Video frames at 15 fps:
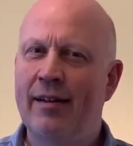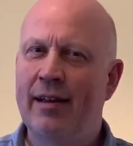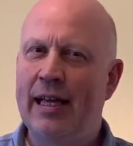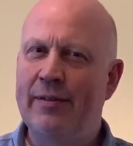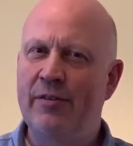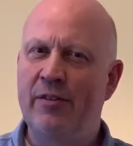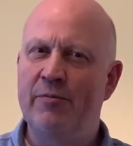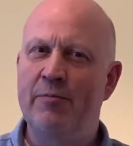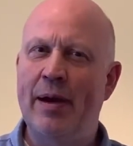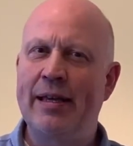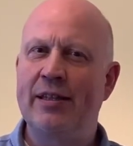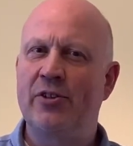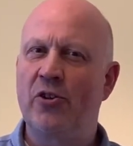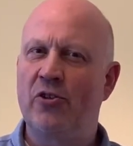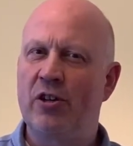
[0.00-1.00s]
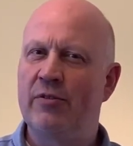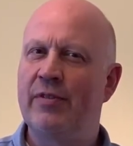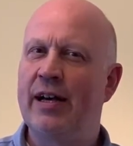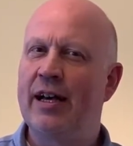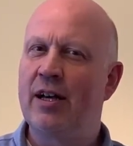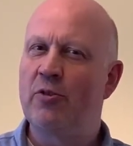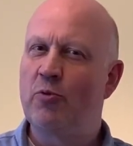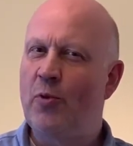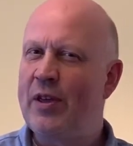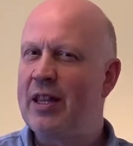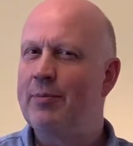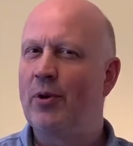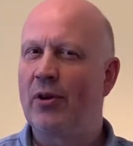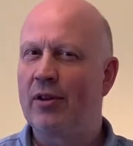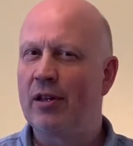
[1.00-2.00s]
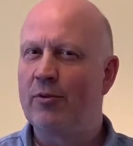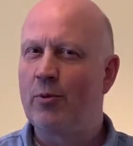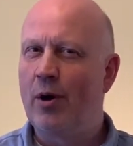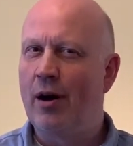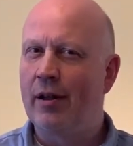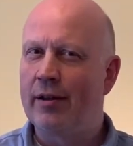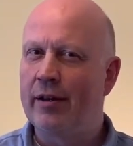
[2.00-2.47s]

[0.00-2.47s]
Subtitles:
if you've made the Coq au vin with a bottle of Wild